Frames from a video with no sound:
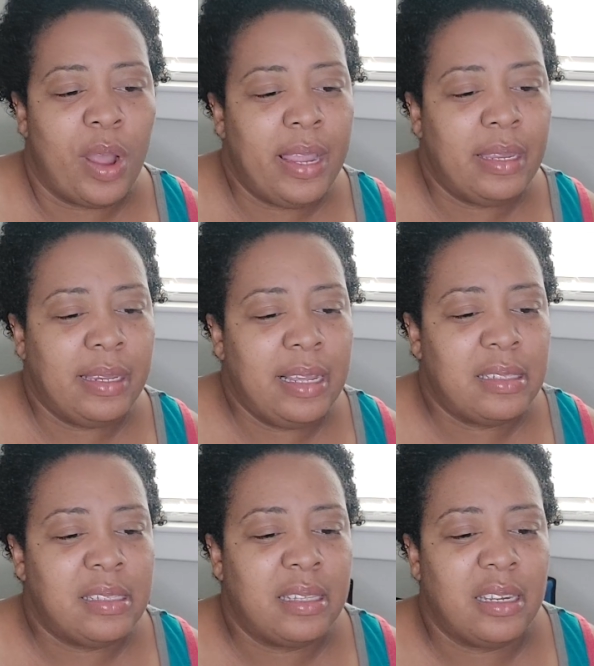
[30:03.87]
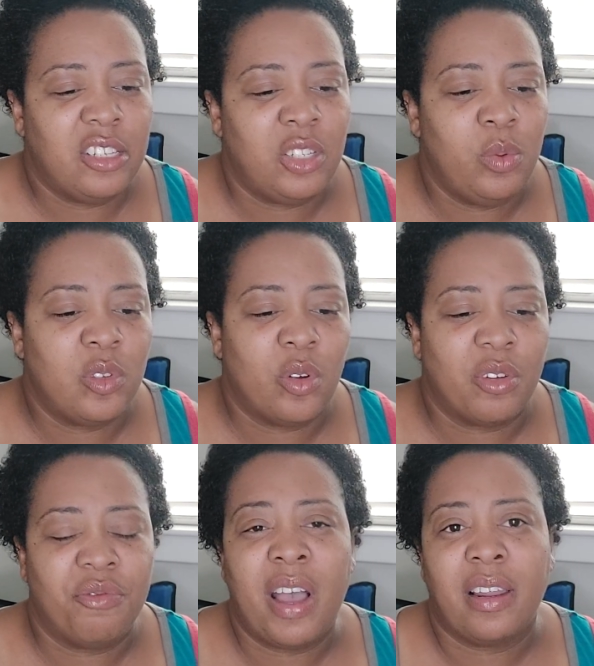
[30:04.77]
away, Lindsay said that she was going
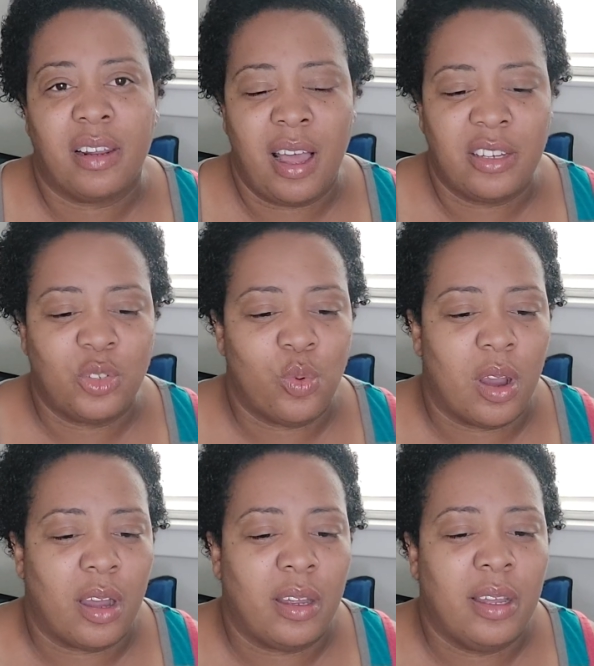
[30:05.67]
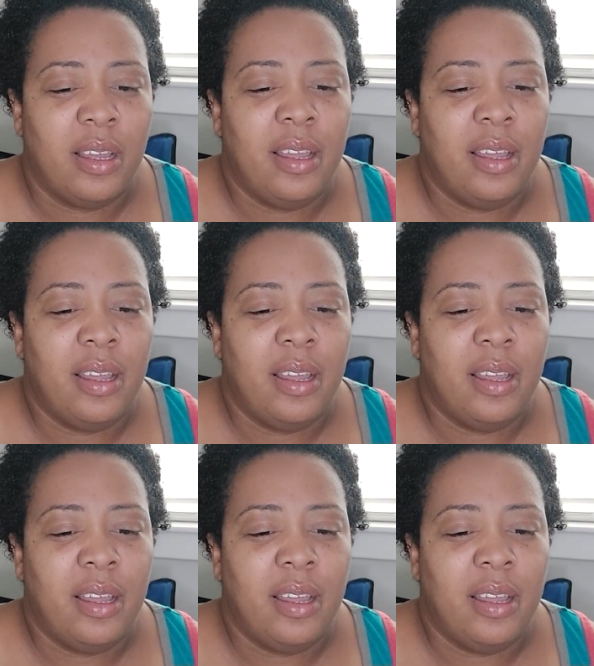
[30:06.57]
to fight Olajuwon.